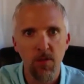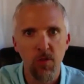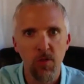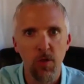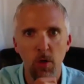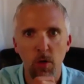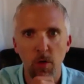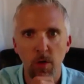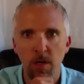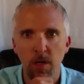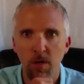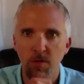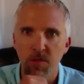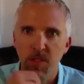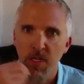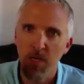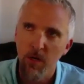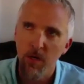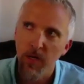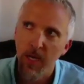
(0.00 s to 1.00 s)
So, and you're
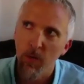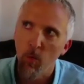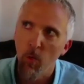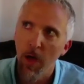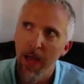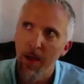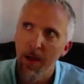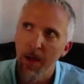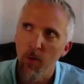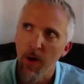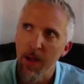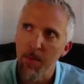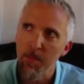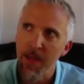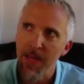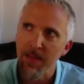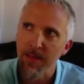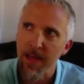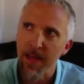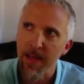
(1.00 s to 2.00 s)
saying, okay, well, how do I
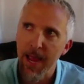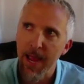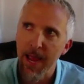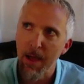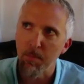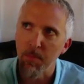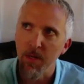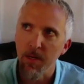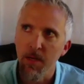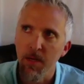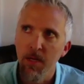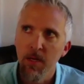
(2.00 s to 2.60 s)
make that happen?